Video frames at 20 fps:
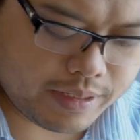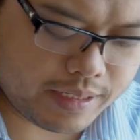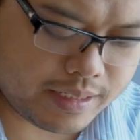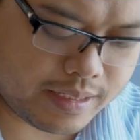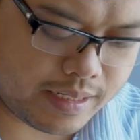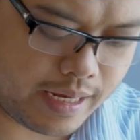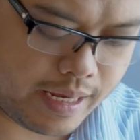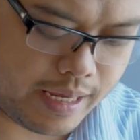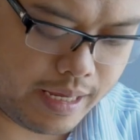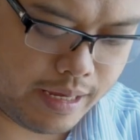
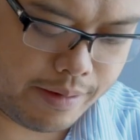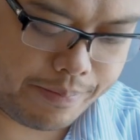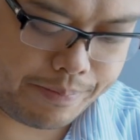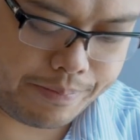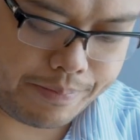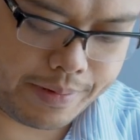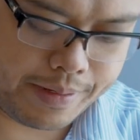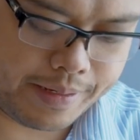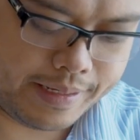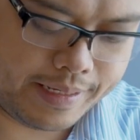this guy
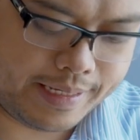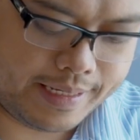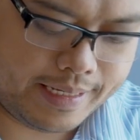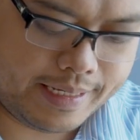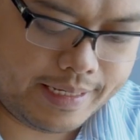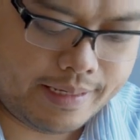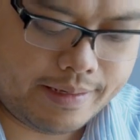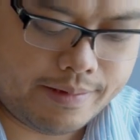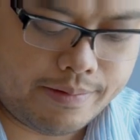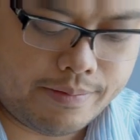up.
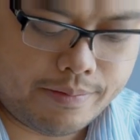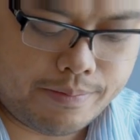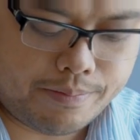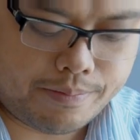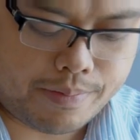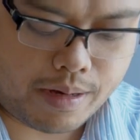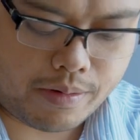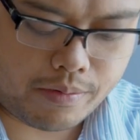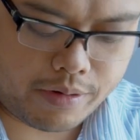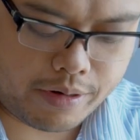
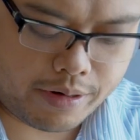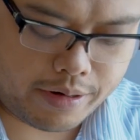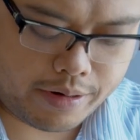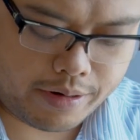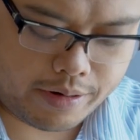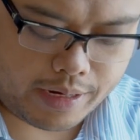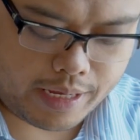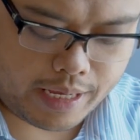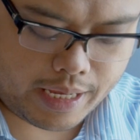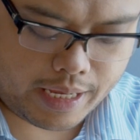
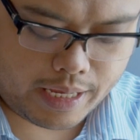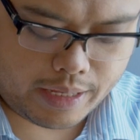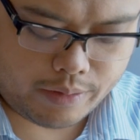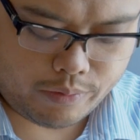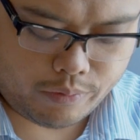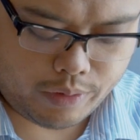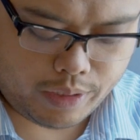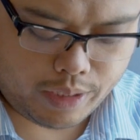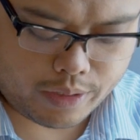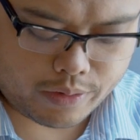Power,
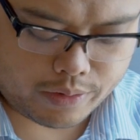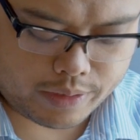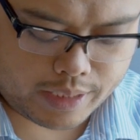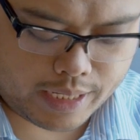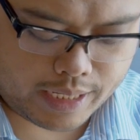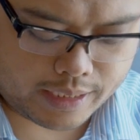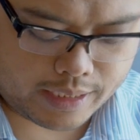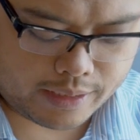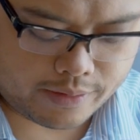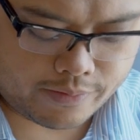and we
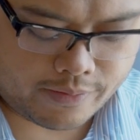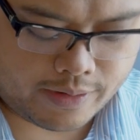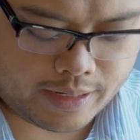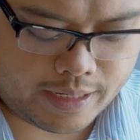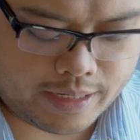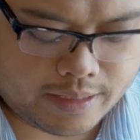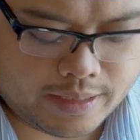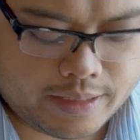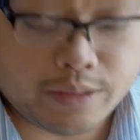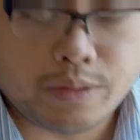connect it
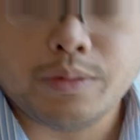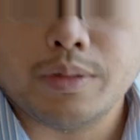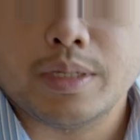via the